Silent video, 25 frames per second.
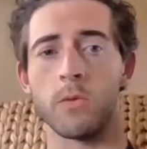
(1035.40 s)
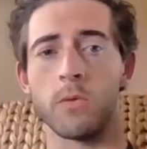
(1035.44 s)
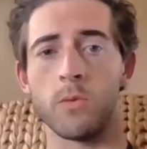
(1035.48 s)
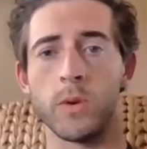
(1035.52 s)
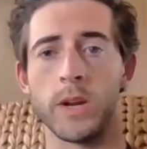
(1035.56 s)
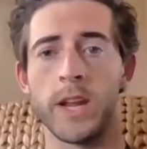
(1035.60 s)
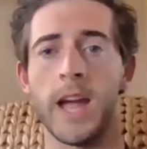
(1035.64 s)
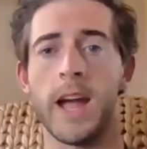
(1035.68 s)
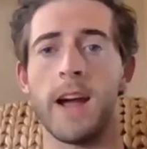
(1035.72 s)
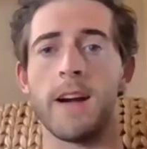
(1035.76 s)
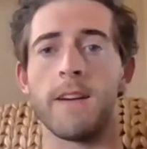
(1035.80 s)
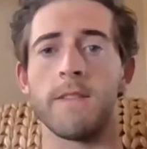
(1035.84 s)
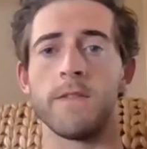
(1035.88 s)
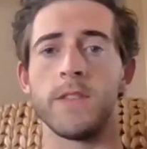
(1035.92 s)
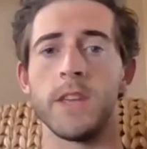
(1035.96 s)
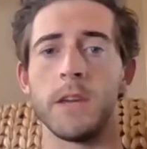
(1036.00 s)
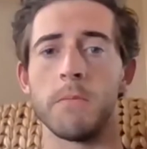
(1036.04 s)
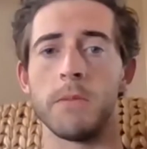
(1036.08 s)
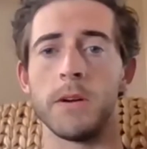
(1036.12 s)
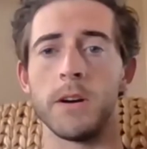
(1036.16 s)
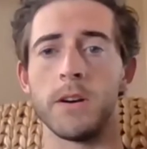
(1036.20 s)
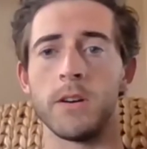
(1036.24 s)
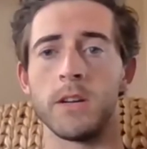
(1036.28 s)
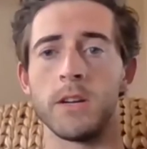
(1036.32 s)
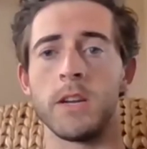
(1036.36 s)
we have the
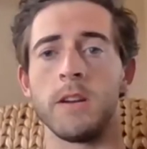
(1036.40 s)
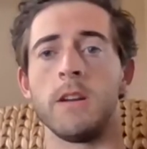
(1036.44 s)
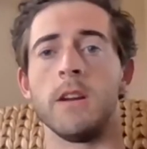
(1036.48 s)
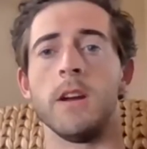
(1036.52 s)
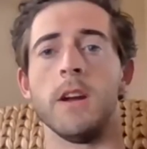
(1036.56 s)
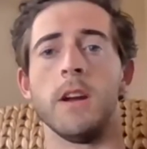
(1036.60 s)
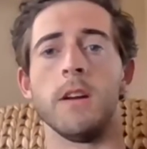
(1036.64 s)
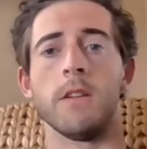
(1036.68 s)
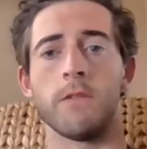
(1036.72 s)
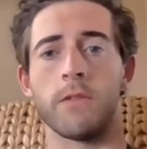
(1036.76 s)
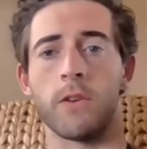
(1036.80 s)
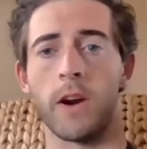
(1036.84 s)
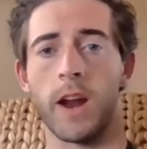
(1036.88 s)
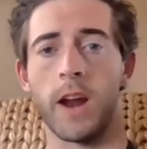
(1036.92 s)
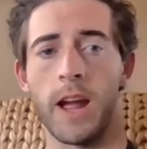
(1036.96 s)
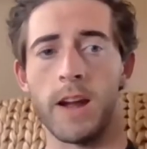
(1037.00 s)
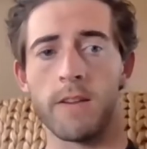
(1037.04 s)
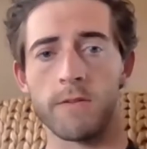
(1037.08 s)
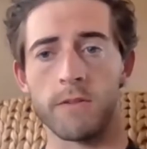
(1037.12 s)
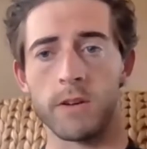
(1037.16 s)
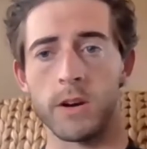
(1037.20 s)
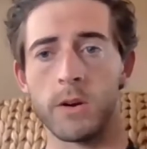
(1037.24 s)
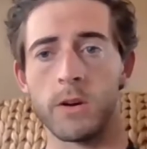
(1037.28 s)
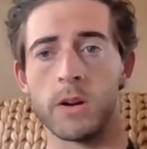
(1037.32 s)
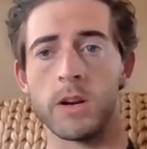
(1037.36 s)
ability for
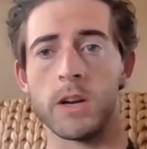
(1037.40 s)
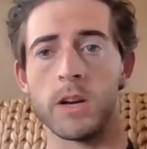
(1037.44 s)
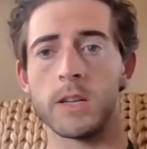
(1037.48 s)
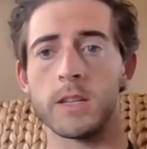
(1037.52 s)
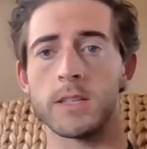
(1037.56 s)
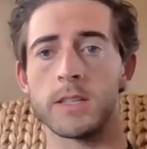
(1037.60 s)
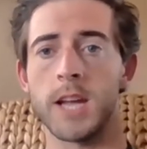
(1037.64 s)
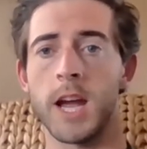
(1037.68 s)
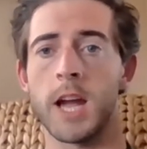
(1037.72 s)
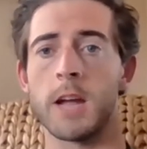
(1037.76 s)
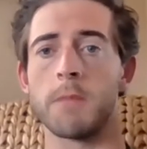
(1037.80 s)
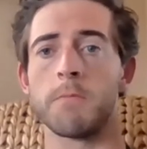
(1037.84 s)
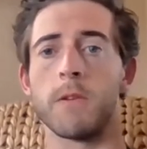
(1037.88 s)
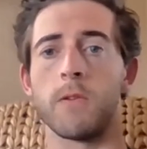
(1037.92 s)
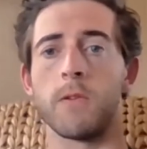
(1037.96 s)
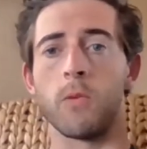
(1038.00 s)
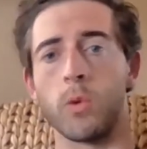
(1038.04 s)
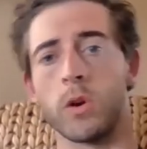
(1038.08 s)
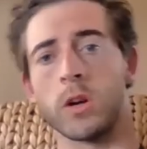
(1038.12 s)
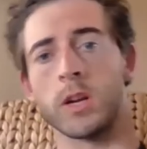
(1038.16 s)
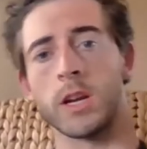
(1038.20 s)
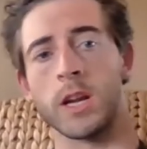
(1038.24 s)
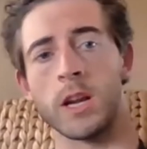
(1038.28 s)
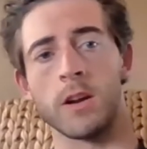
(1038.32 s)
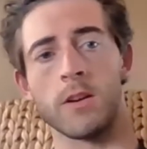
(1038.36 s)
every type of
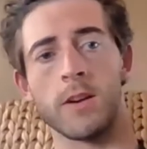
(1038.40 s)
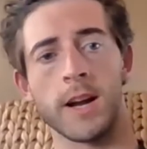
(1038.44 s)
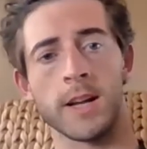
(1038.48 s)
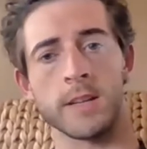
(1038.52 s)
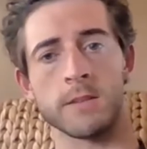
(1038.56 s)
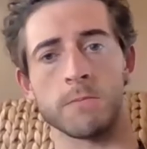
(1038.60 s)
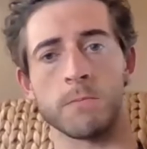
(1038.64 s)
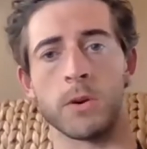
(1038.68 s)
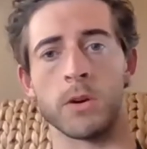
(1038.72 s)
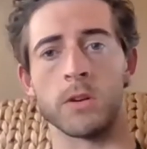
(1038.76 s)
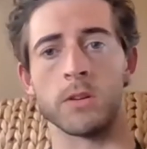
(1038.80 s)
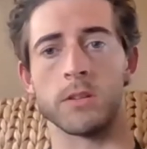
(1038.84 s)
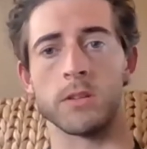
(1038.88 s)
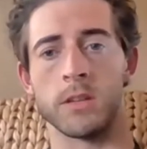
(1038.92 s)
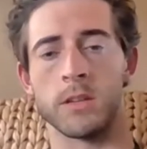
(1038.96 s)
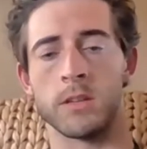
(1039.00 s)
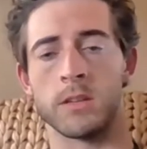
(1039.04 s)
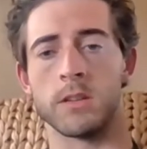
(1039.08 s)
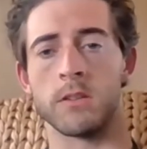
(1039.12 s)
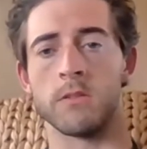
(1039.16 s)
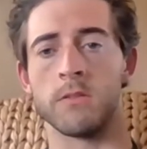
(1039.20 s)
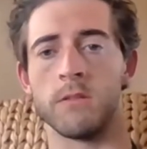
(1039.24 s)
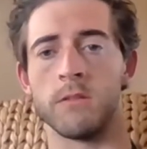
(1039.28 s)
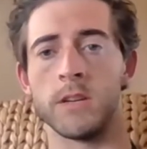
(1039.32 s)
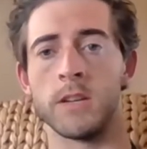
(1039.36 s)
working class person
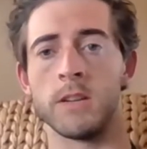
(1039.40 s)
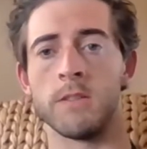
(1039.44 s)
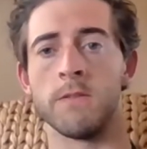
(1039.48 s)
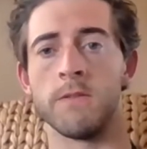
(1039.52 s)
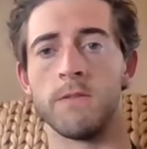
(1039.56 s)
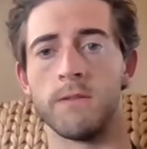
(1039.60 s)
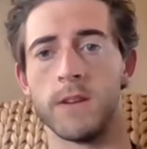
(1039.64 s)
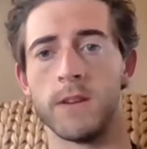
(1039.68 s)
to live